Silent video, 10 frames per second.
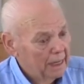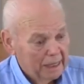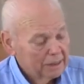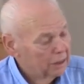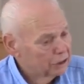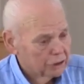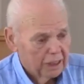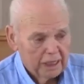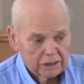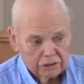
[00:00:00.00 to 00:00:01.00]
and listen,
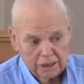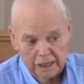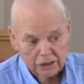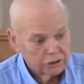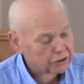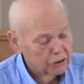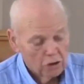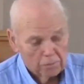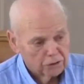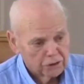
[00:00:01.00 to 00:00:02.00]
it's it's a
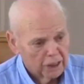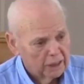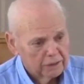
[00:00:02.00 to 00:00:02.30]
terrible thing